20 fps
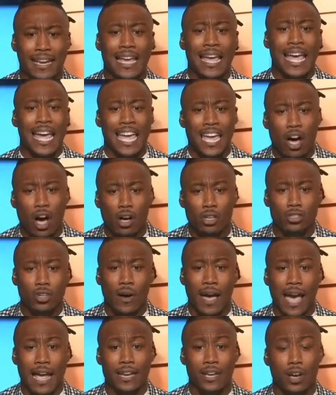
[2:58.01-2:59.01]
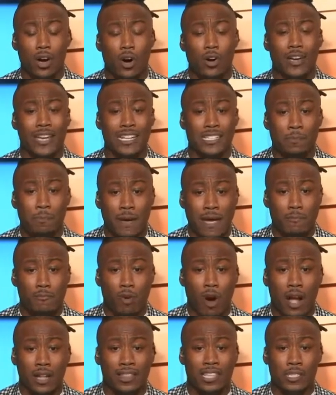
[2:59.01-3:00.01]
He also had to go against Ben
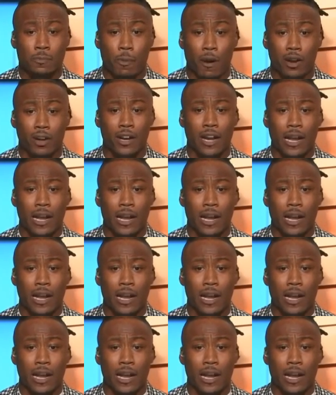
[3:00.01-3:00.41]
Roethlisberger